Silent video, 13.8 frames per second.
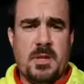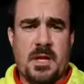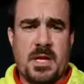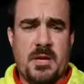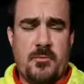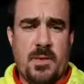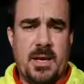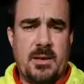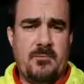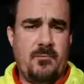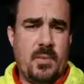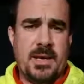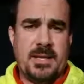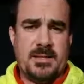lucky if we
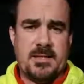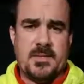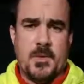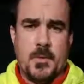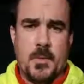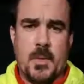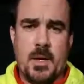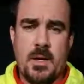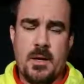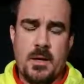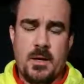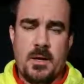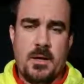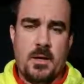get the two.
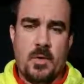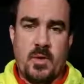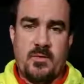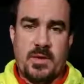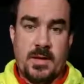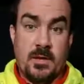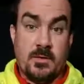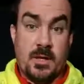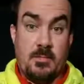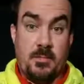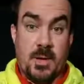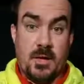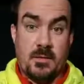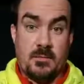You know, we have a kilt and a
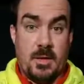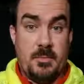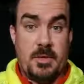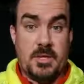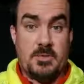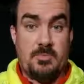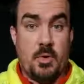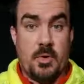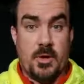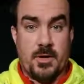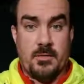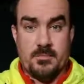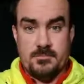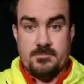belt, maybe a sporran.
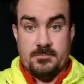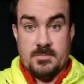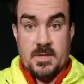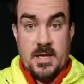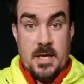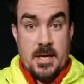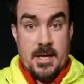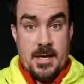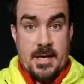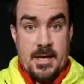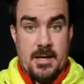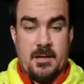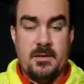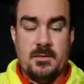
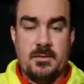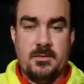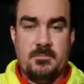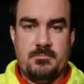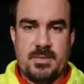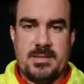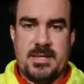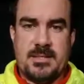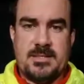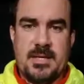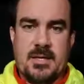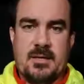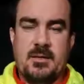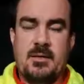Yay! But that's
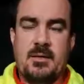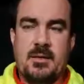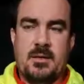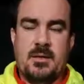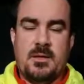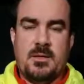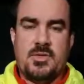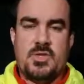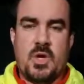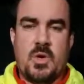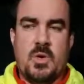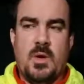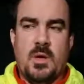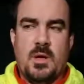it.
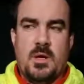So,